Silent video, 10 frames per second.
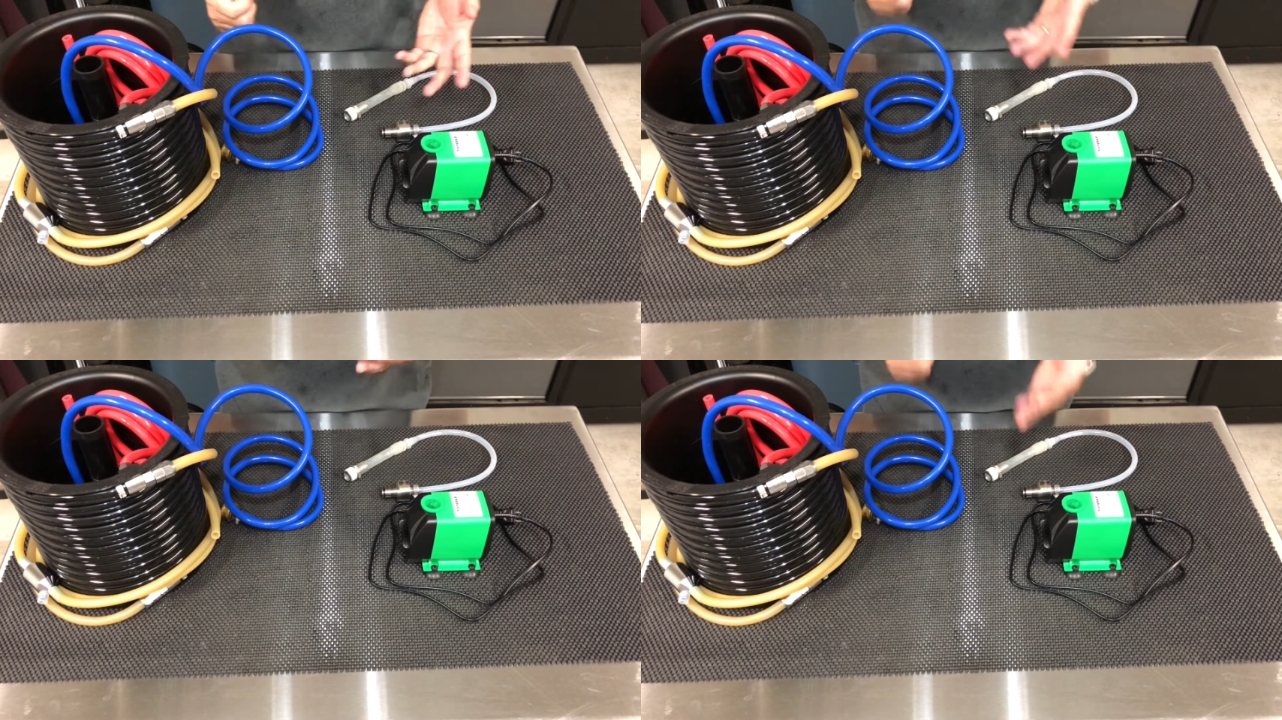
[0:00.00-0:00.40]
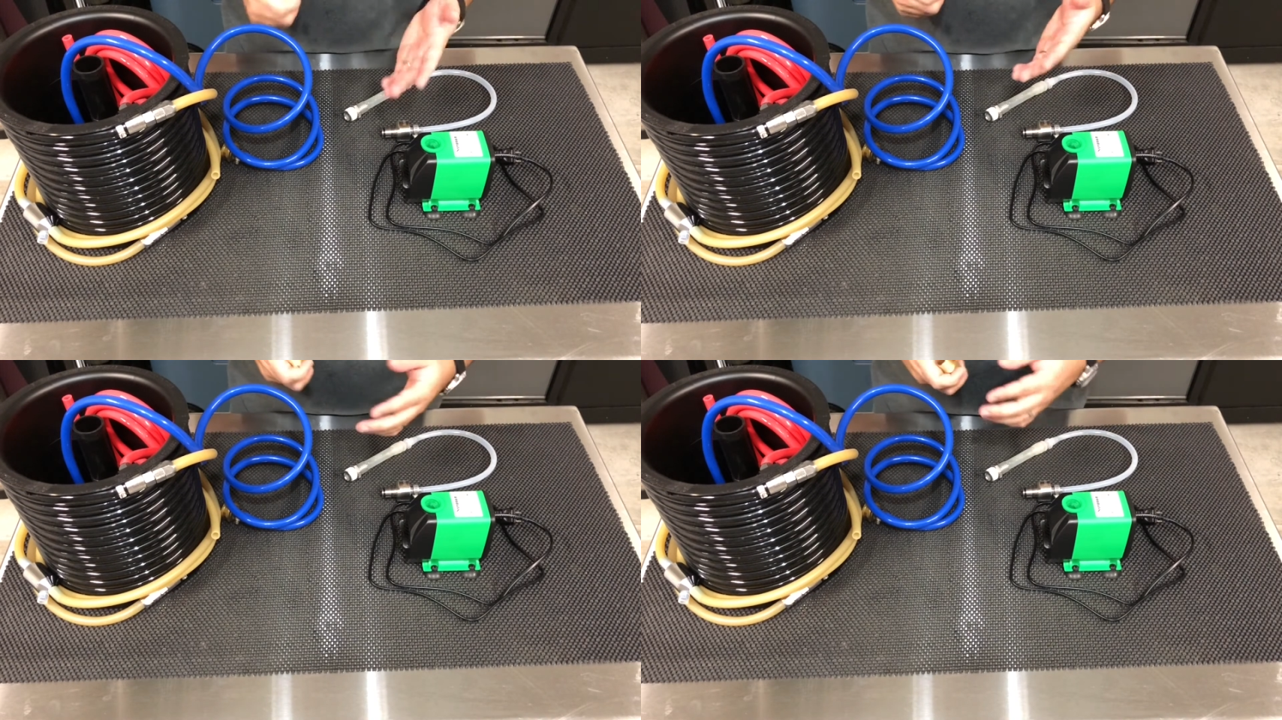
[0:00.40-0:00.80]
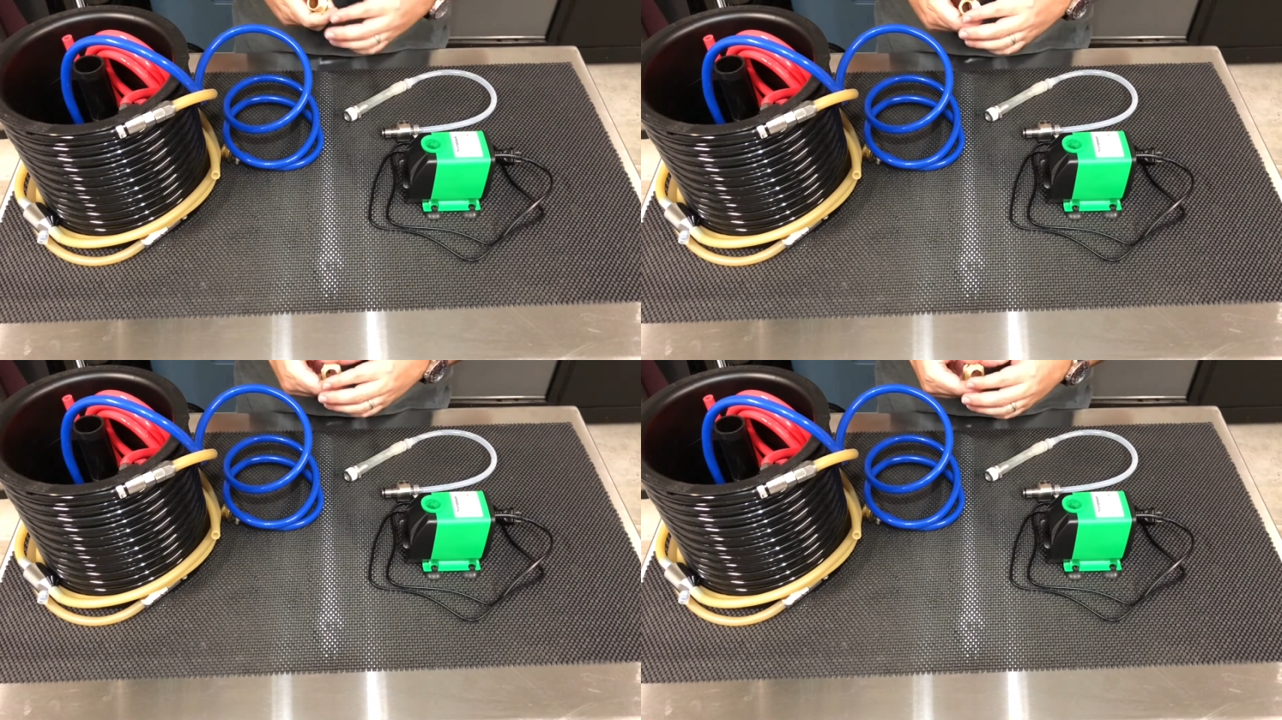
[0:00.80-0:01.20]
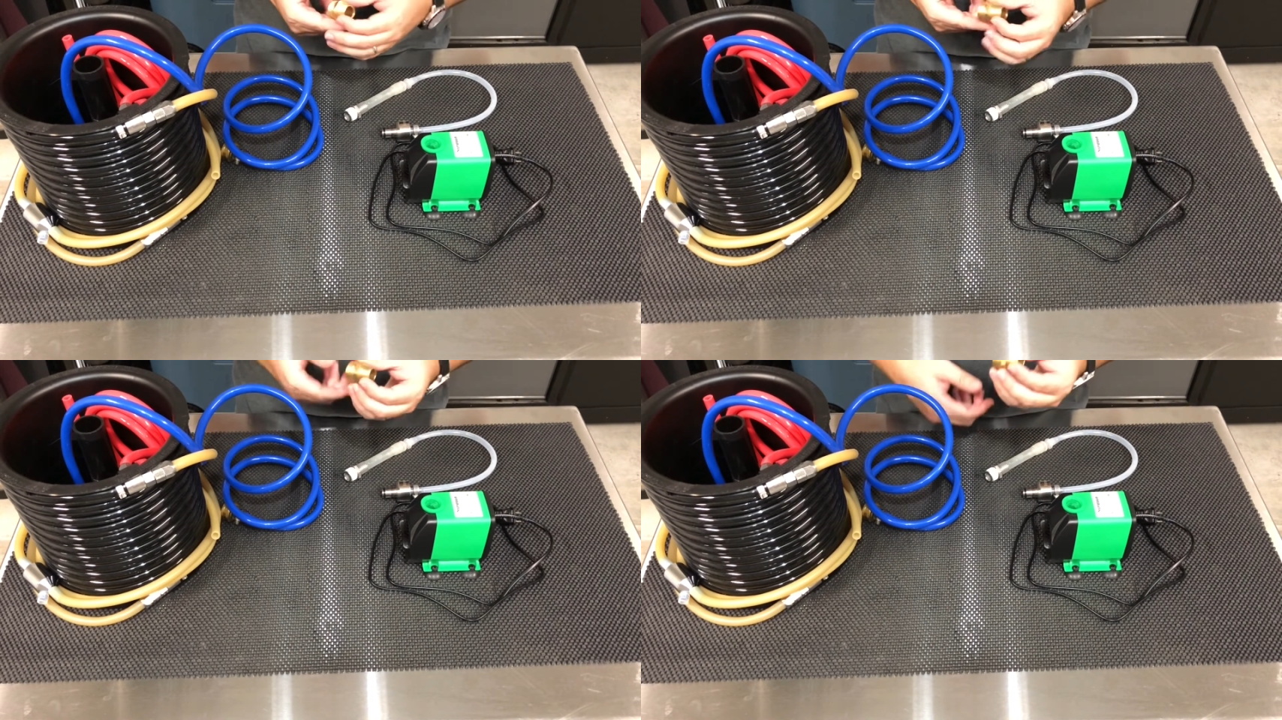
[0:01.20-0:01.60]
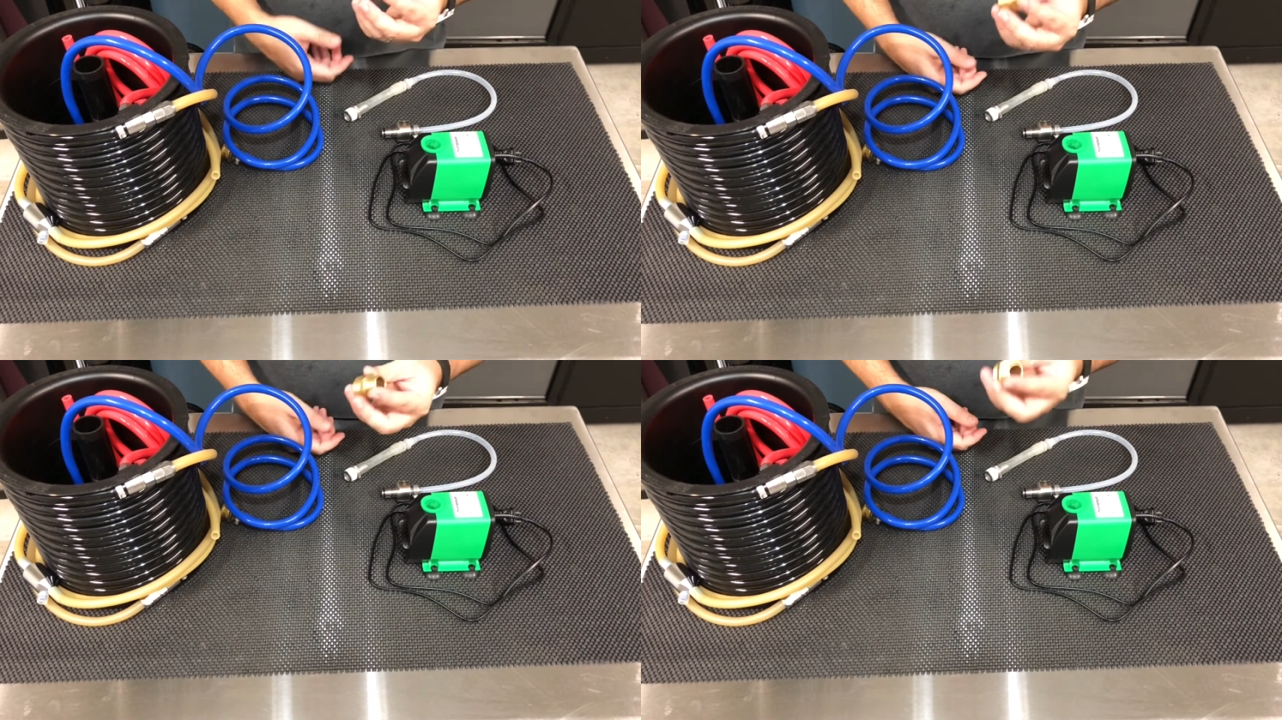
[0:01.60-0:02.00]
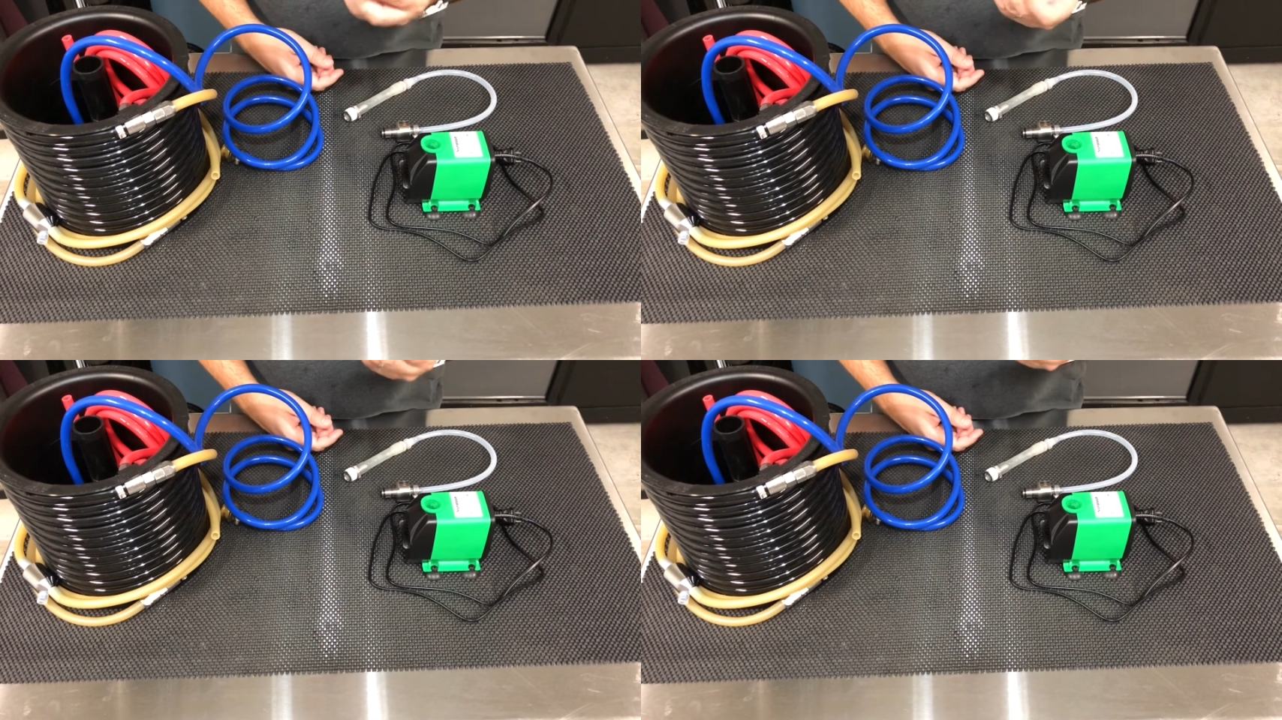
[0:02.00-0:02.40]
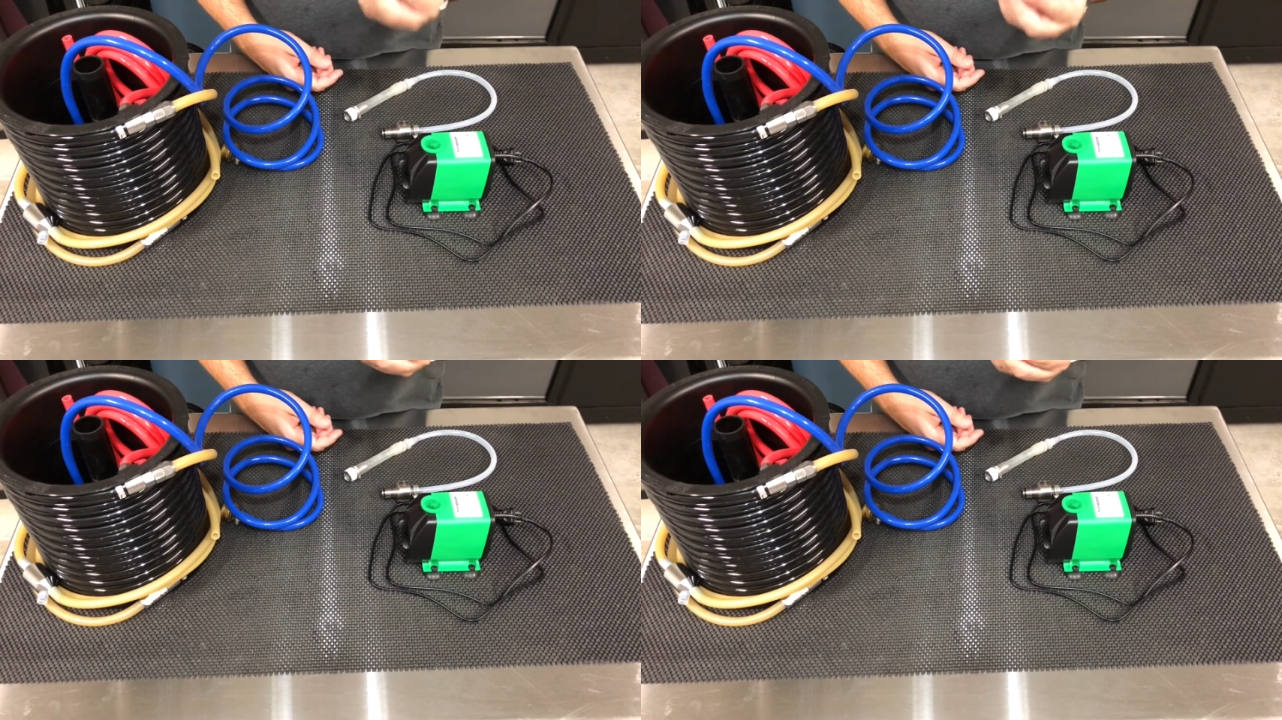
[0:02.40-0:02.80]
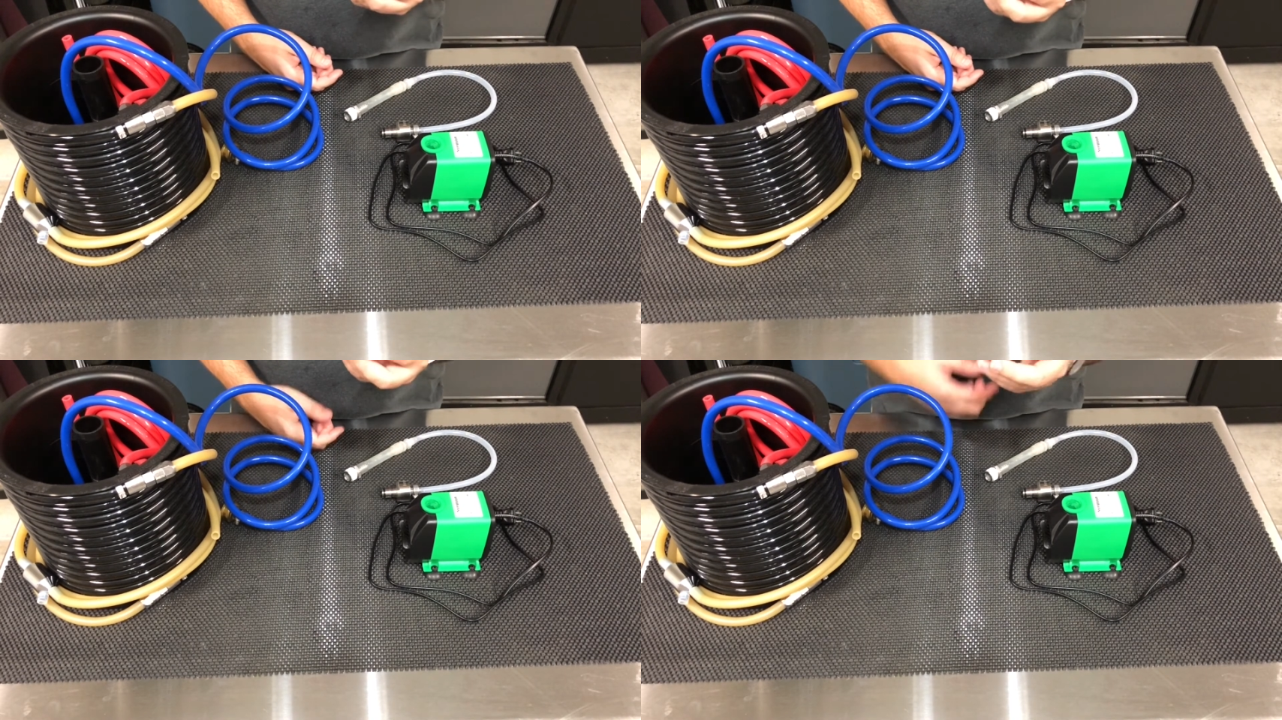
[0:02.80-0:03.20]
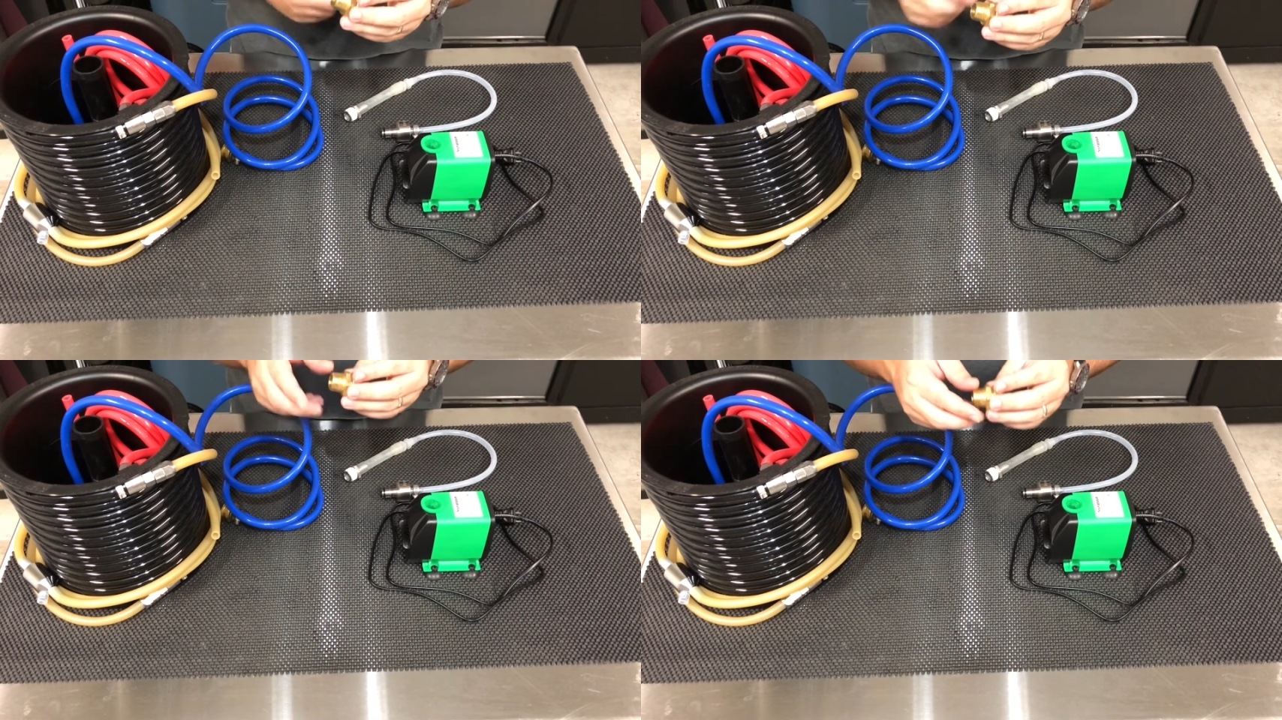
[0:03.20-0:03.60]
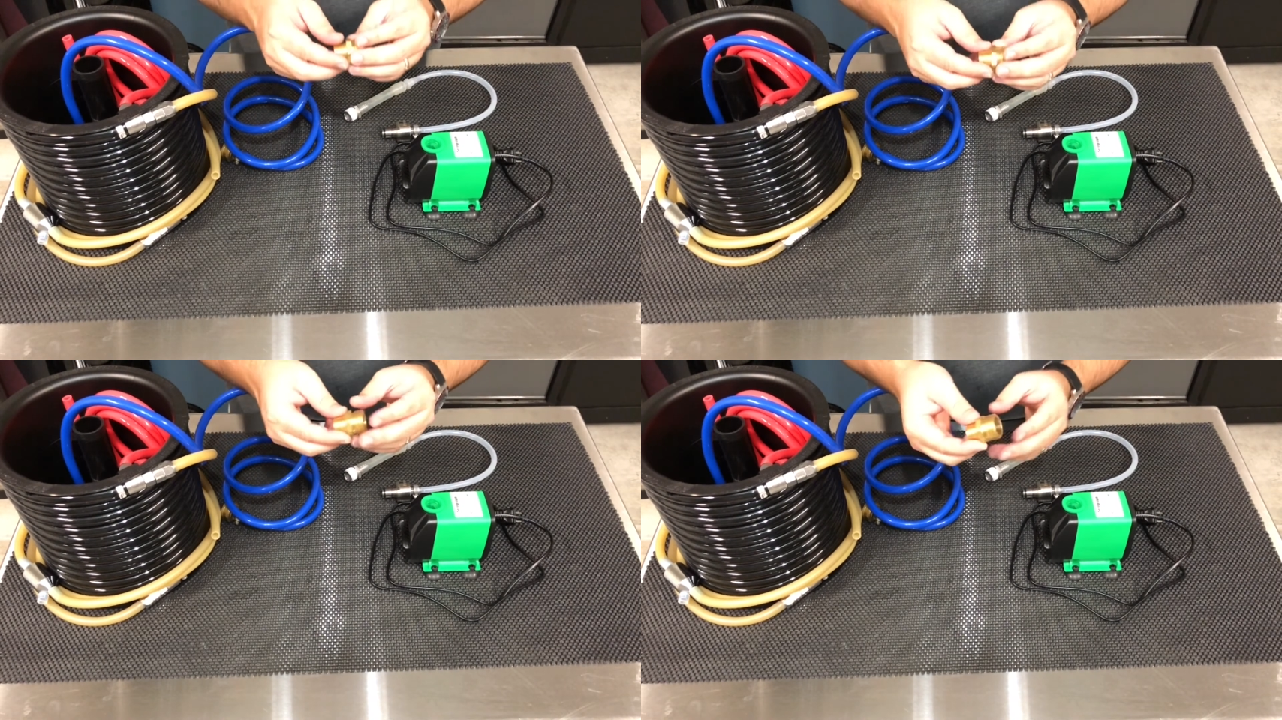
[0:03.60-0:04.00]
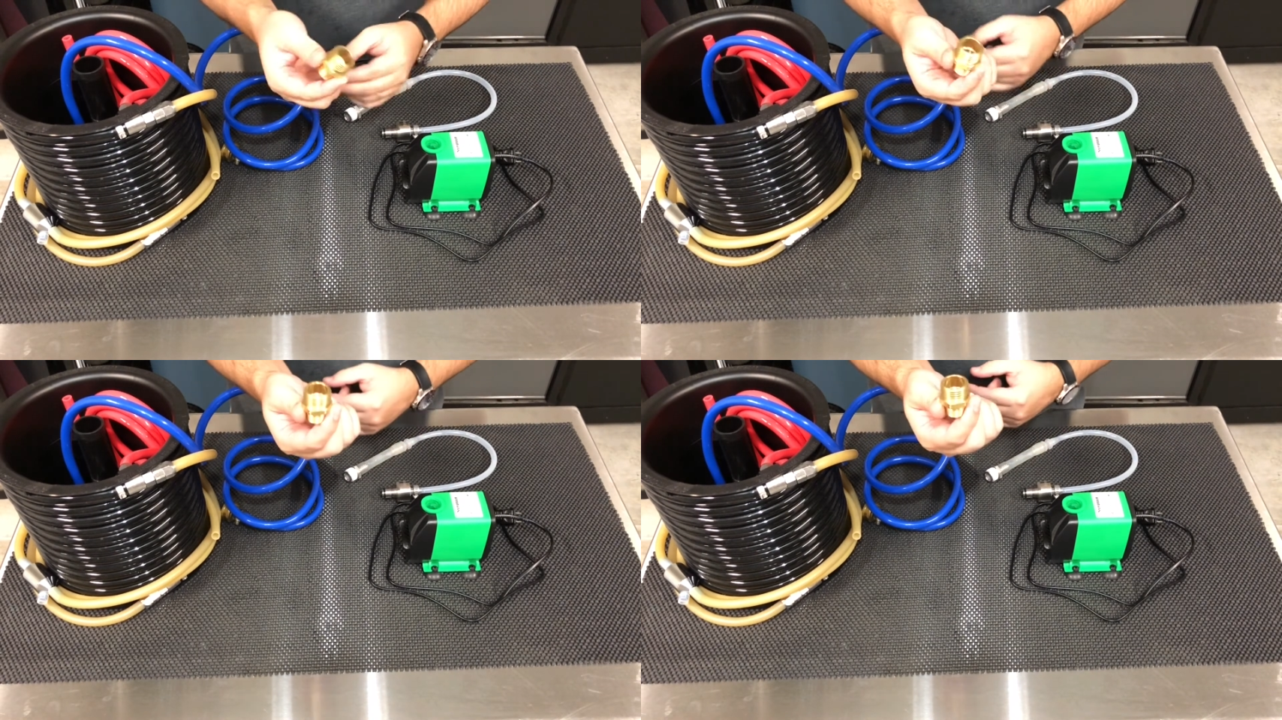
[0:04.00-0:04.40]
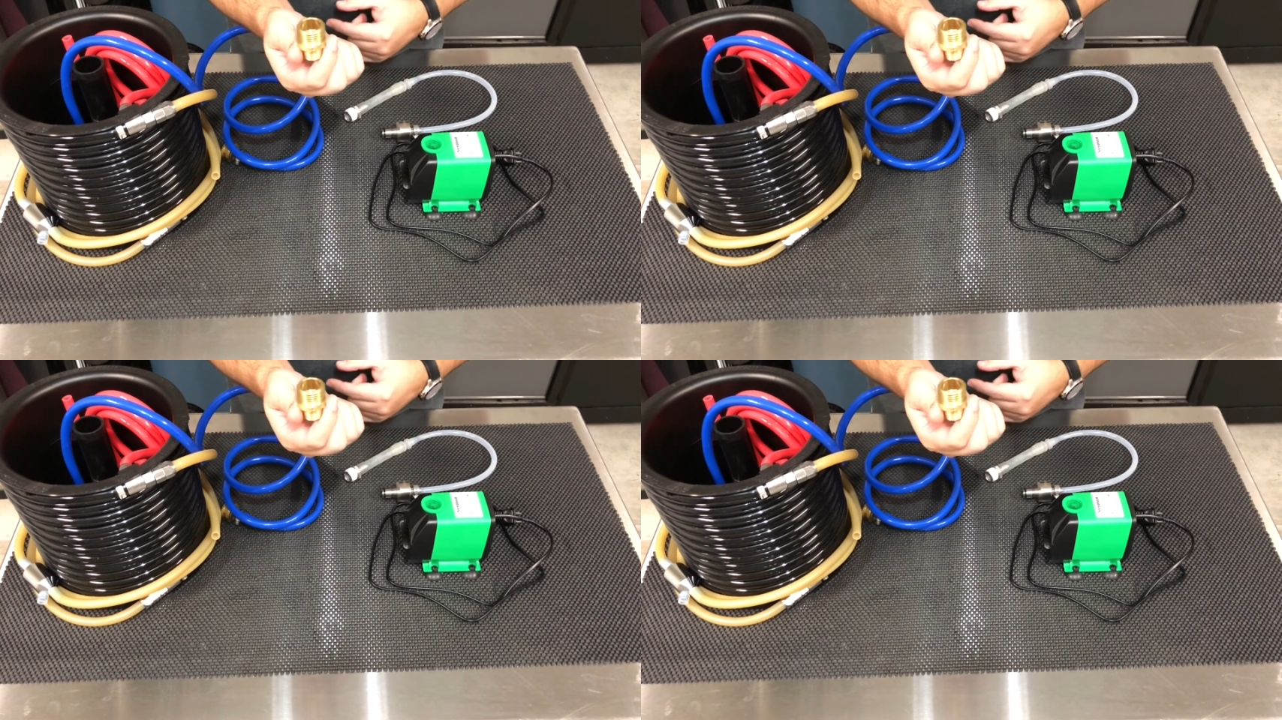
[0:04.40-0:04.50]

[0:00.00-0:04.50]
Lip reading: [unreadable: no face in view]